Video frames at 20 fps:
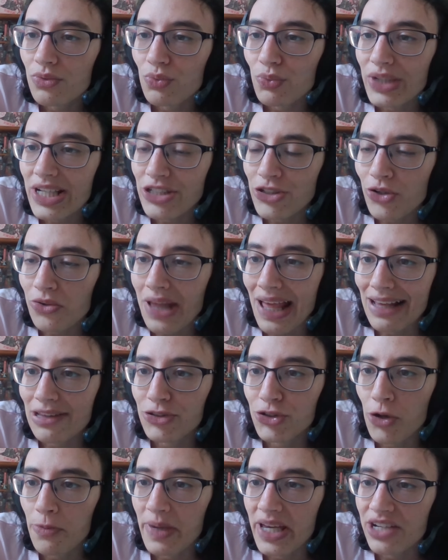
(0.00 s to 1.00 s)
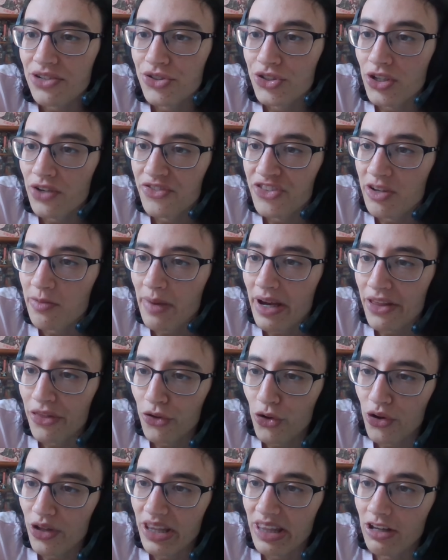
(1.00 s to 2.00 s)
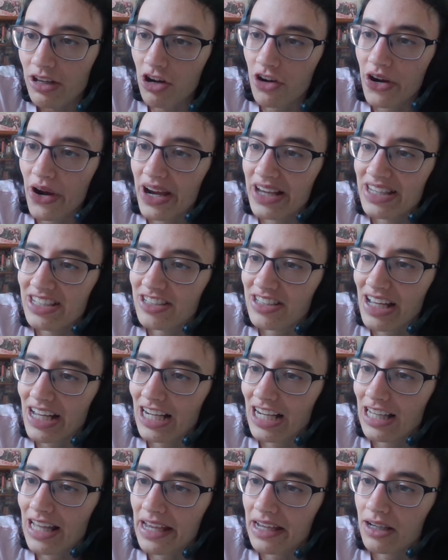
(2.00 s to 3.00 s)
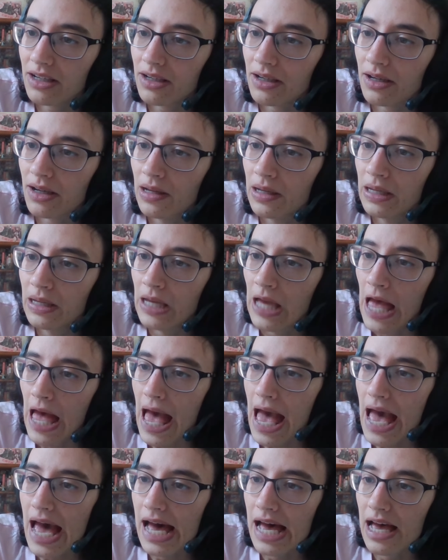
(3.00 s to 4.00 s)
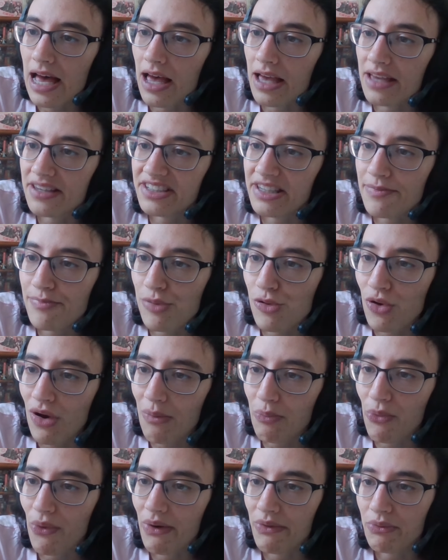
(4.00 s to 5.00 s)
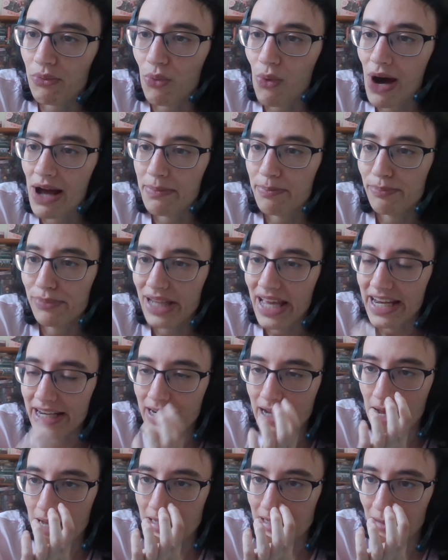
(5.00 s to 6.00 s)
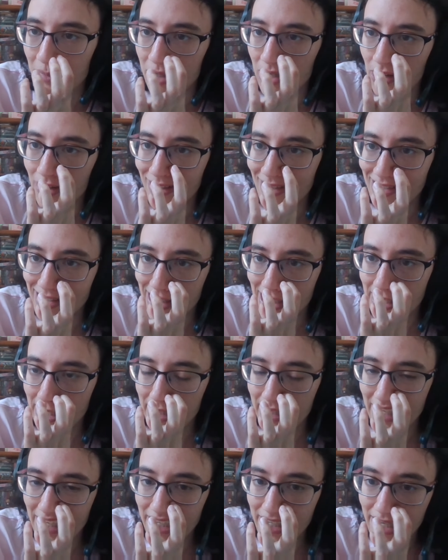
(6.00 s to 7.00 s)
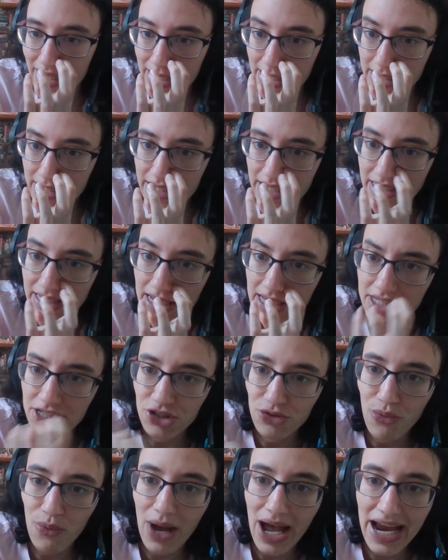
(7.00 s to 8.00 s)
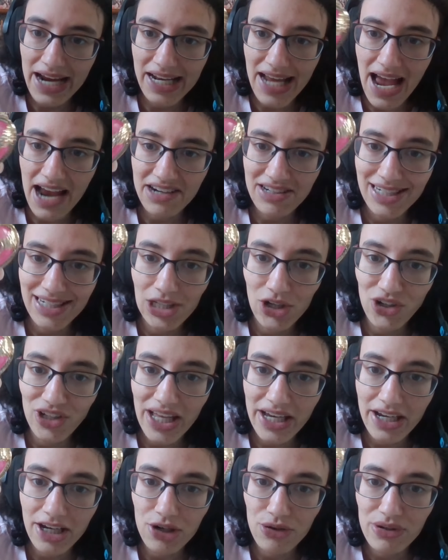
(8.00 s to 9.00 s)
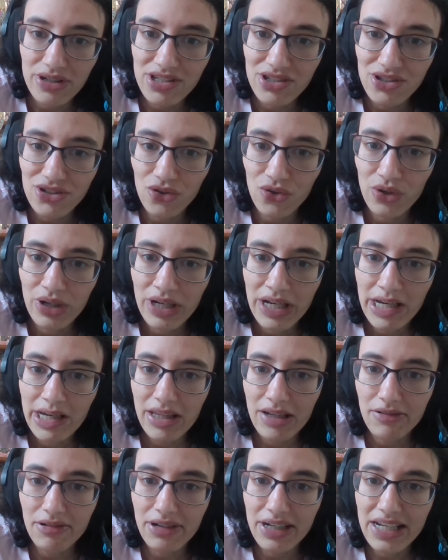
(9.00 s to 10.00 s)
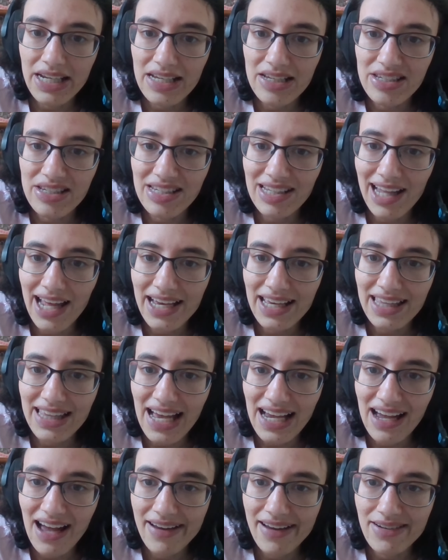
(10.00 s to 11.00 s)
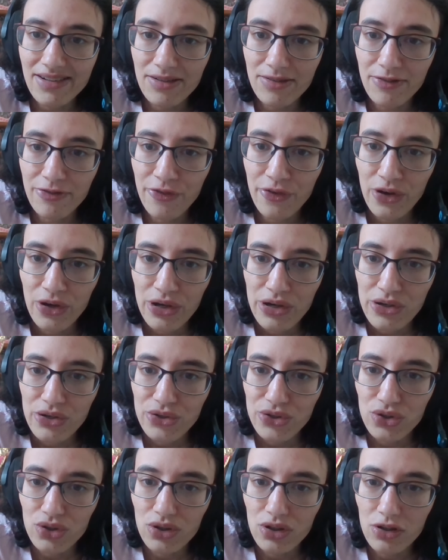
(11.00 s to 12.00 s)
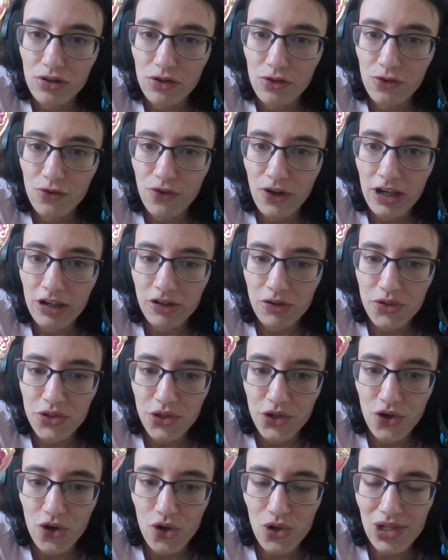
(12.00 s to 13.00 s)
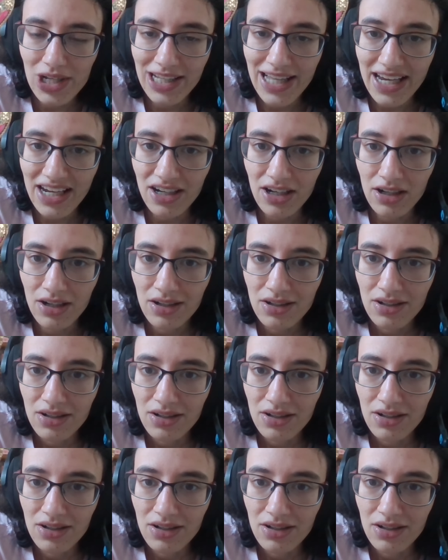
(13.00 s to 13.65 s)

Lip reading: when I saw pictures of them, I thought, oh, it's just kind of like a simple one plain color. But honestly, it does try to actually look like a crystal. There is like that kind of sort of, I don't know what you call it, like a